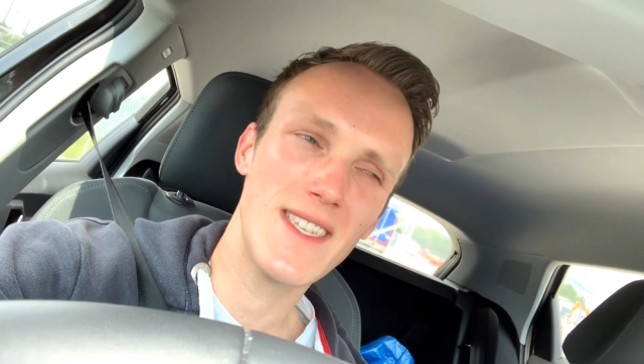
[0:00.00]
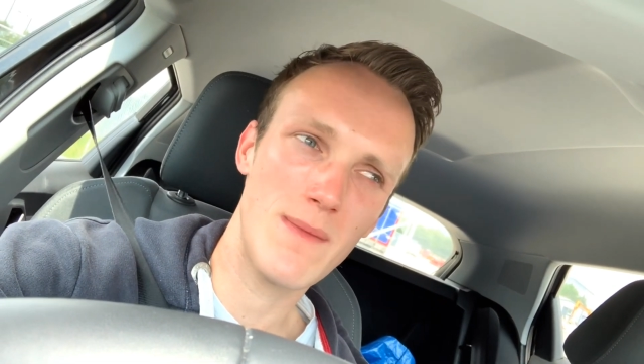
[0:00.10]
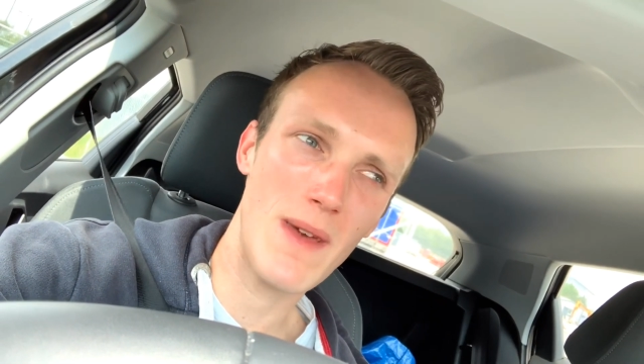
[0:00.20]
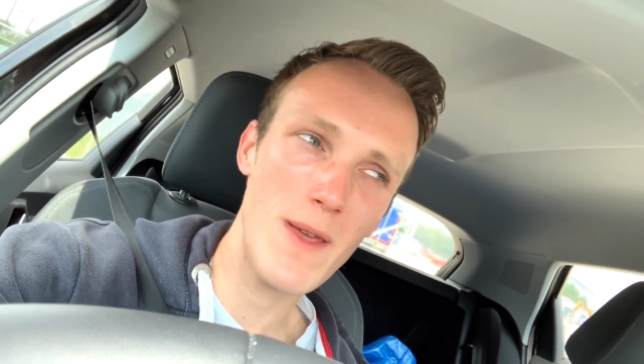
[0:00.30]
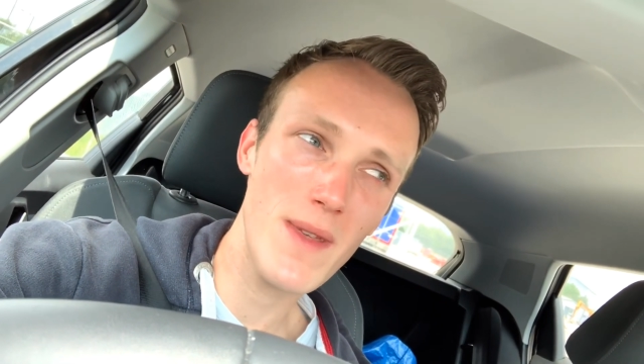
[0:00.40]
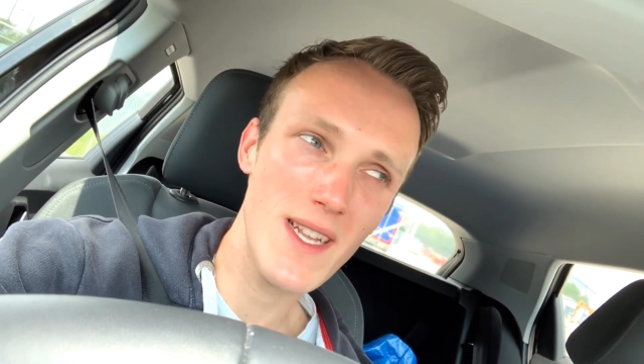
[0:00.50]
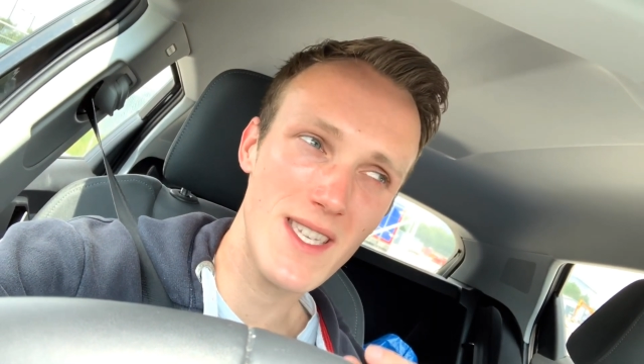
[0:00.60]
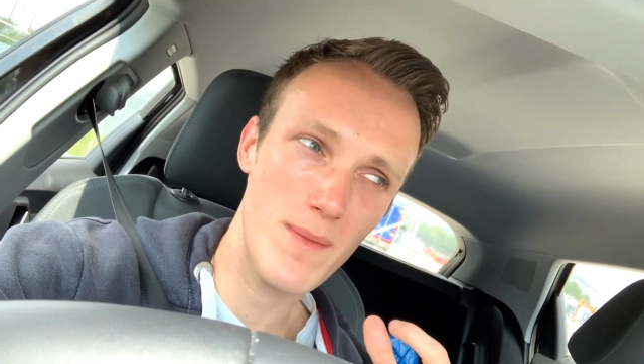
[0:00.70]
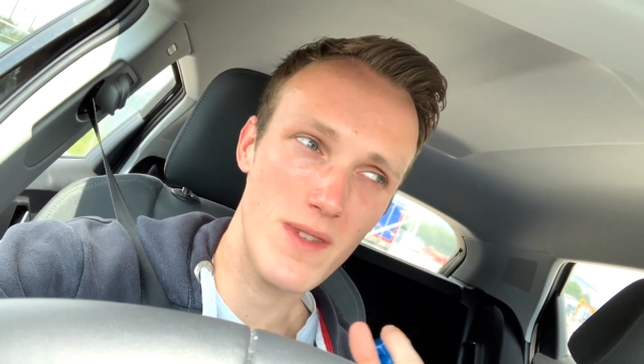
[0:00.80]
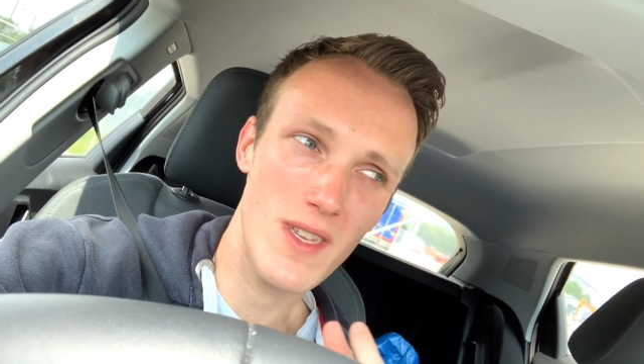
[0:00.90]
So maybe a
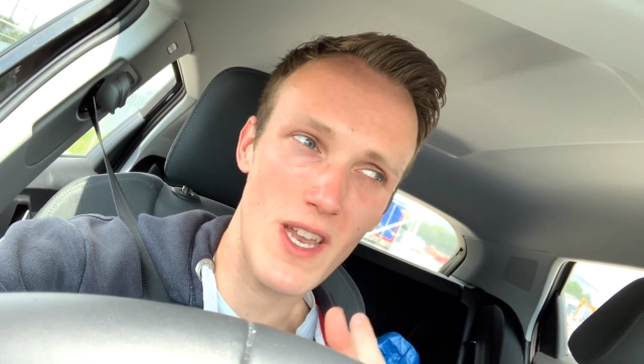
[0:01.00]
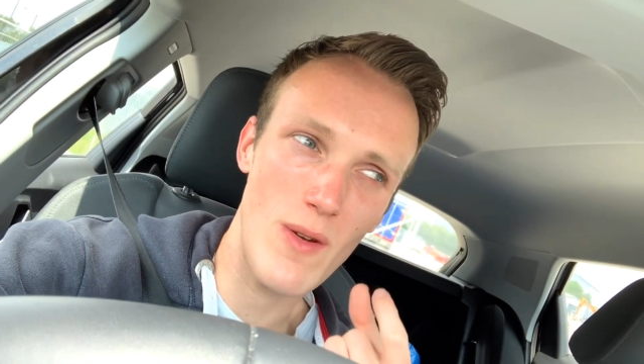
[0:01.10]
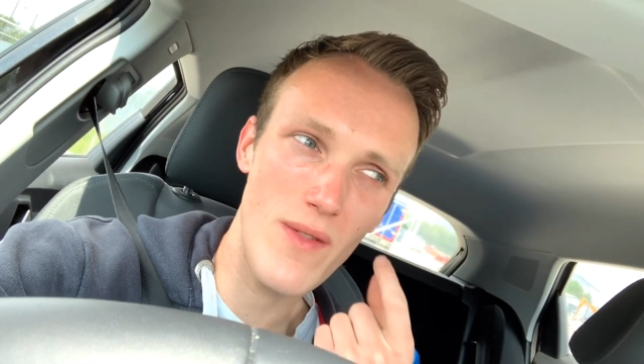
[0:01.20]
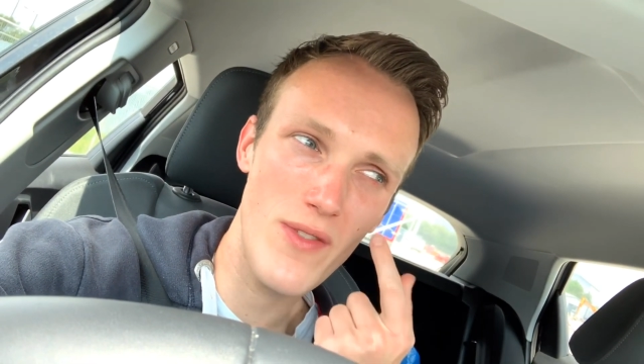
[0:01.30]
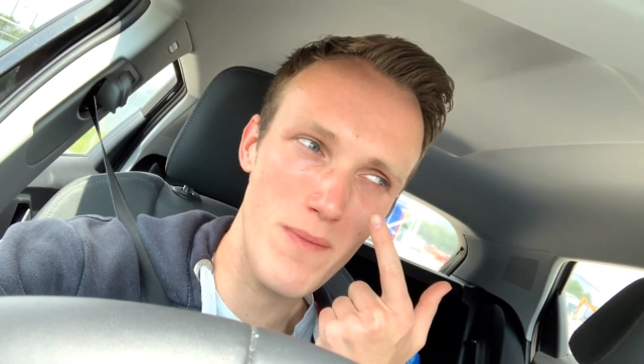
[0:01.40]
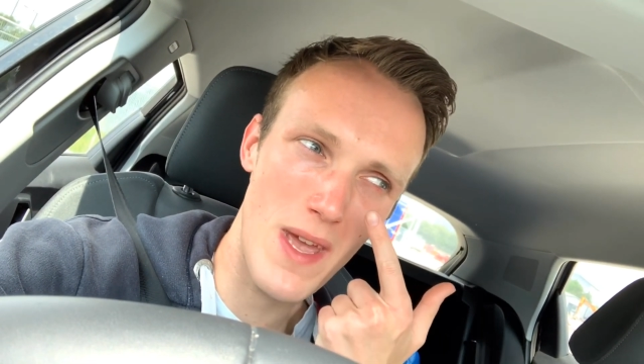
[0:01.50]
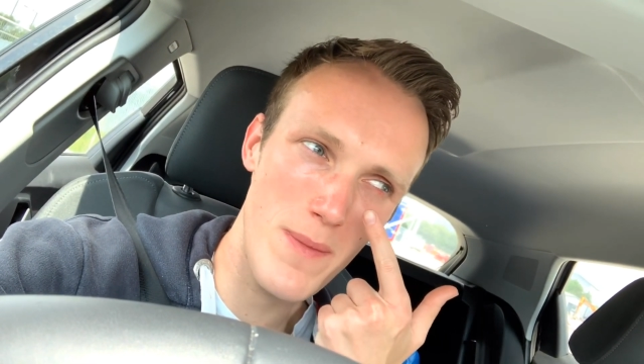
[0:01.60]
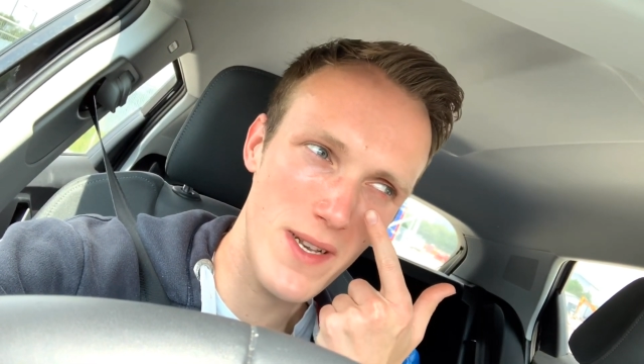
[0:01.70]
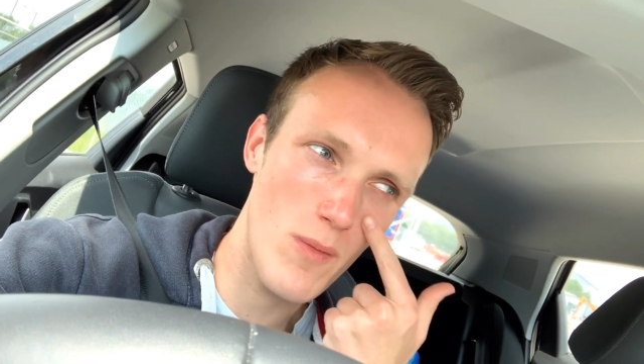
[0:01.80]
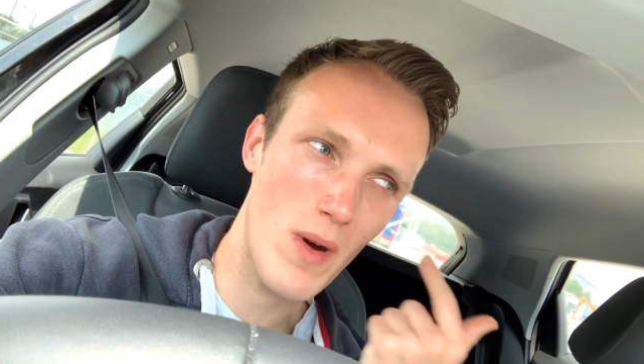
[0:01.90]
tip to know, if you
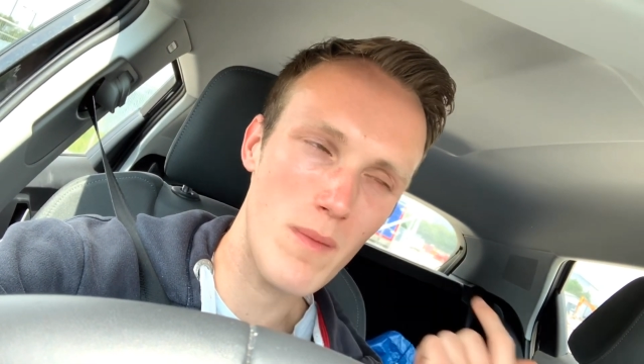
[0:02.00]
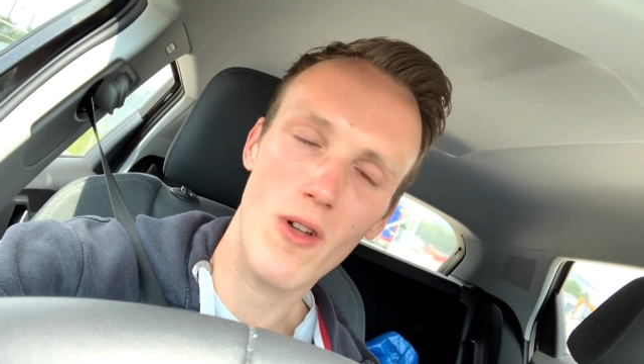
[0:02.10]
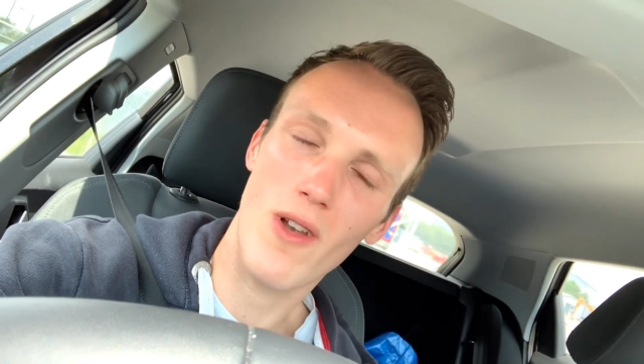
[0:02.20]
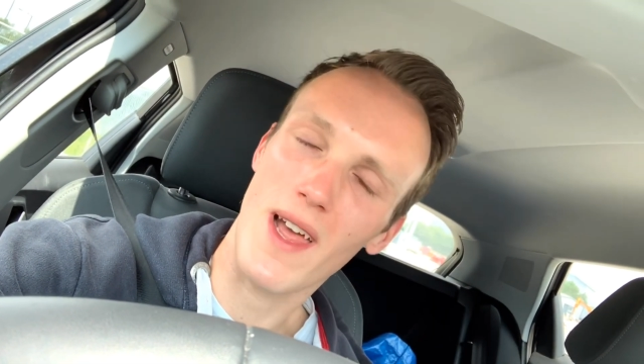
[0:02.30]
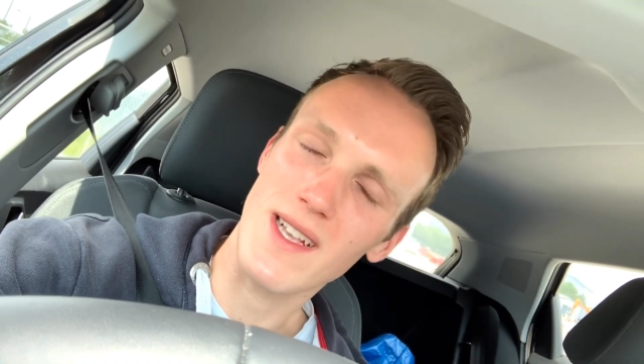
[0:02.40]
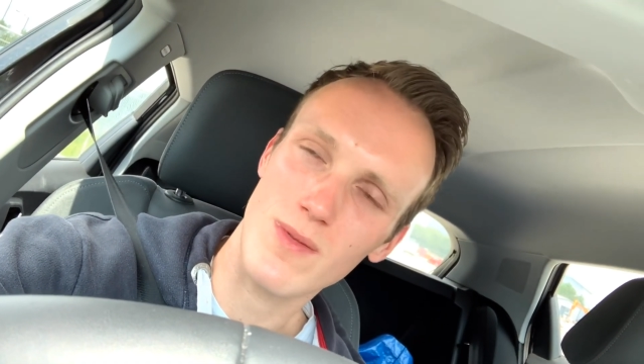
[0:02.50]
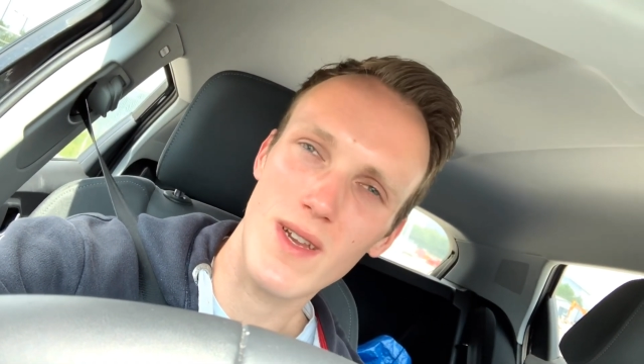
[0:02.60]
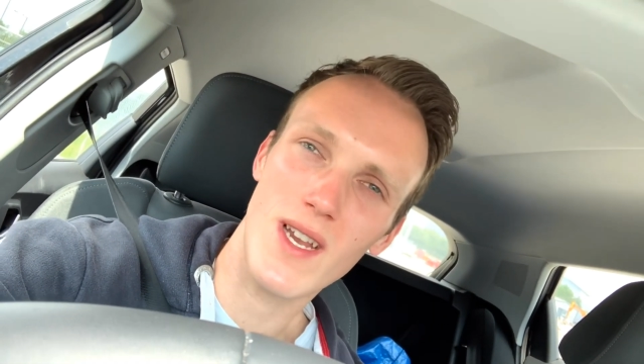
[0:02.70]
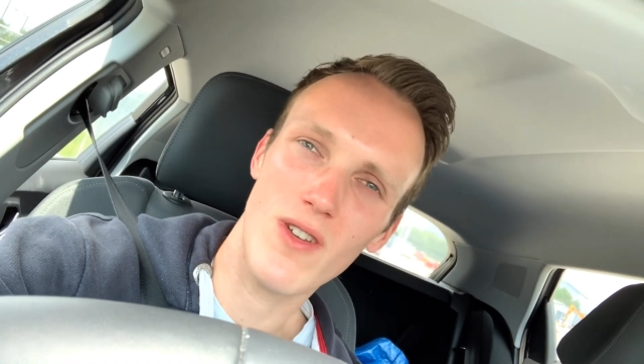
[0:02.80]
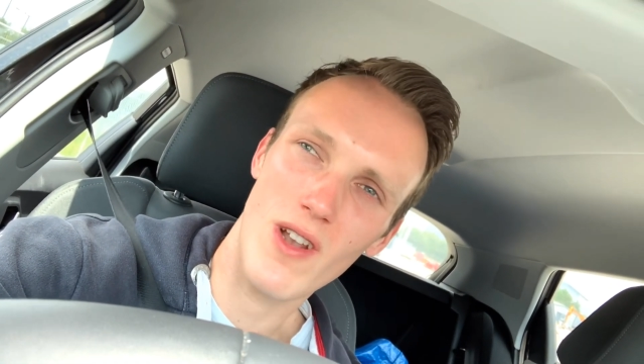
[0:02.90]
maybe done 1 block last
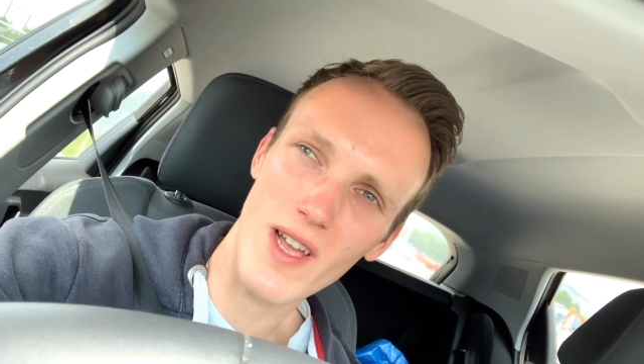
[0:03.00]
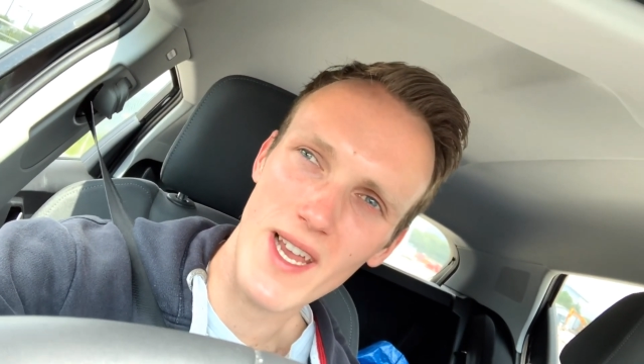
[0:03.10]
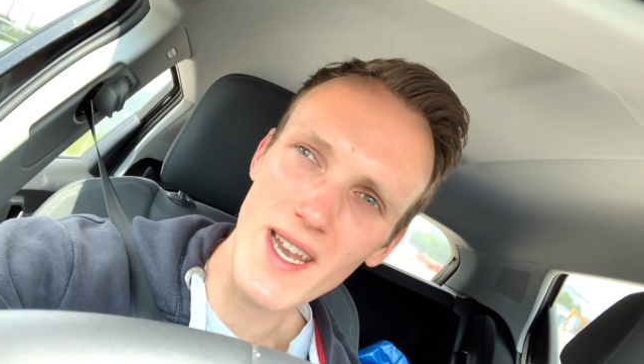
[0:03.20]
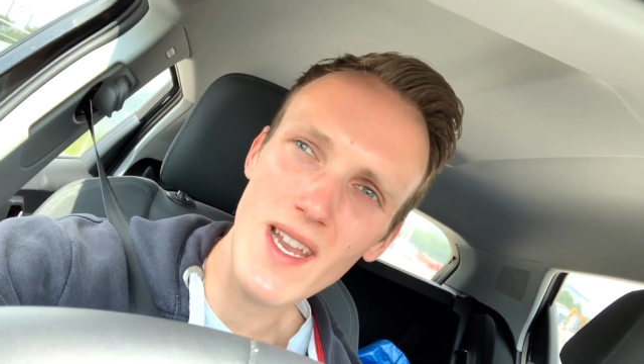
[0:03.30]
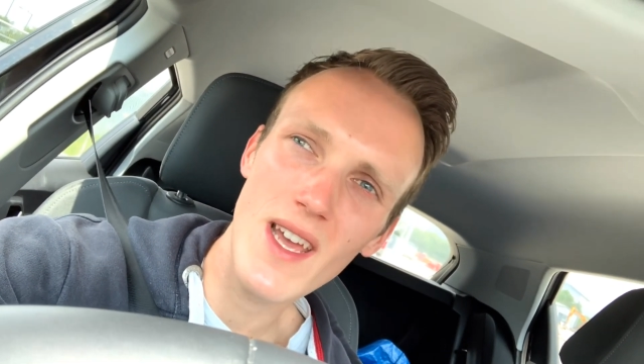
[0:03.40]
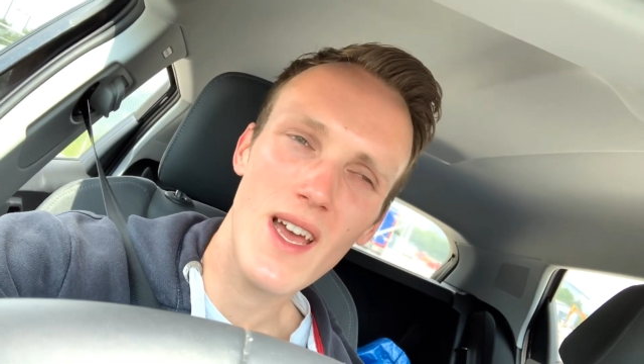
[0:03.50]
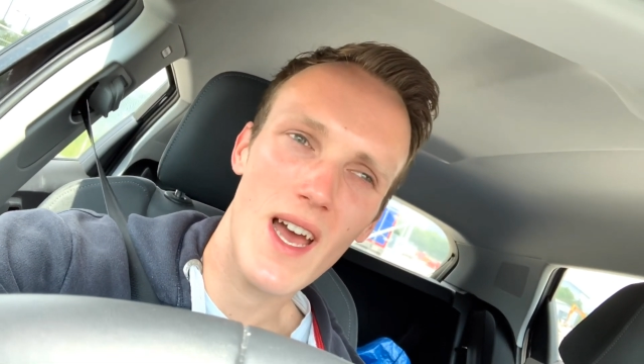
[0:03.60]
week and you're looking,